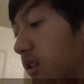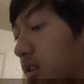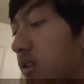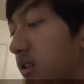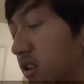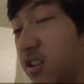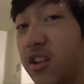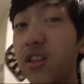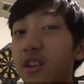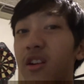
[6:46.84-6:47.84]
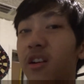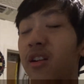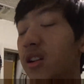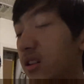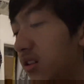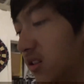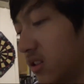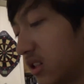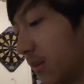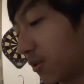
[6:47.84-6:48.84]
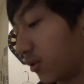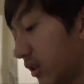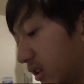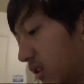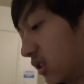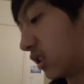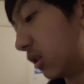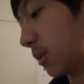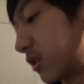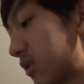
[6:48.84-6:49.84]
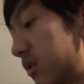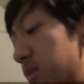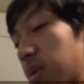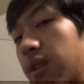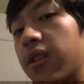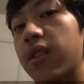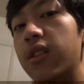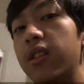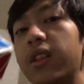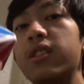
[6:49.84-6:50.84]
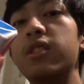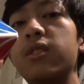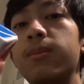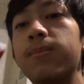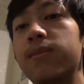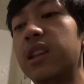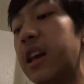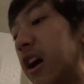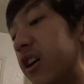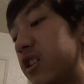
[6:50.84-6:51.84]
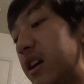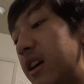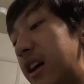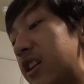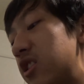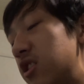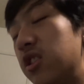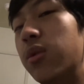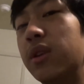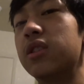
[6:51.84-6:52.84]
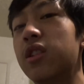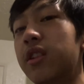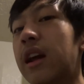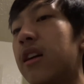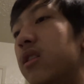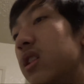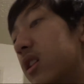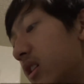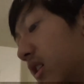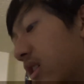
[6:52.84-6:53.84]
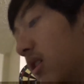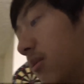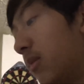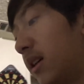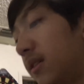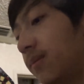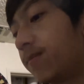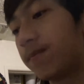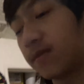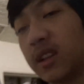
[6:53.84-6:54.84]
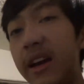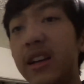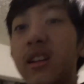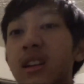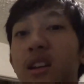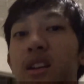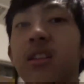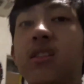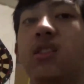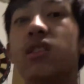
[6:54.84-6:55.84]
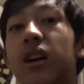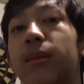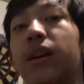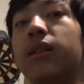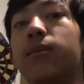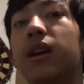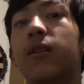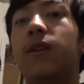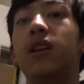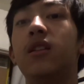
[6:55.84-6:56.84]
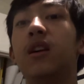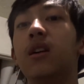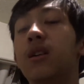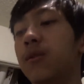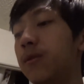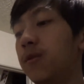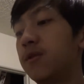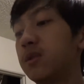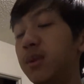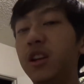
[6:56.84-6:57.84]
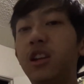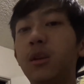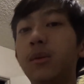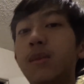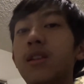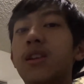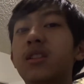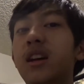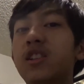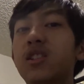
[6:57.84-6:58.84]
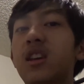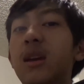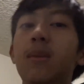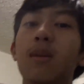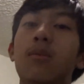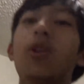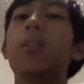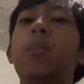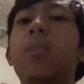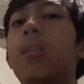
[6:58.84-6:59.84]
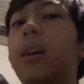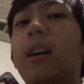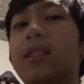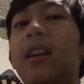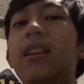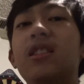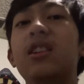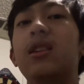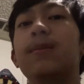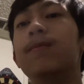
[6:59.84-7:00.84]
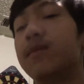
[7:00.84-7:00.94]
Because there are sub 3 cubers with this. And I actually do want to learn how. But... I might make a video of speed cubing methods I just came up with as an idea.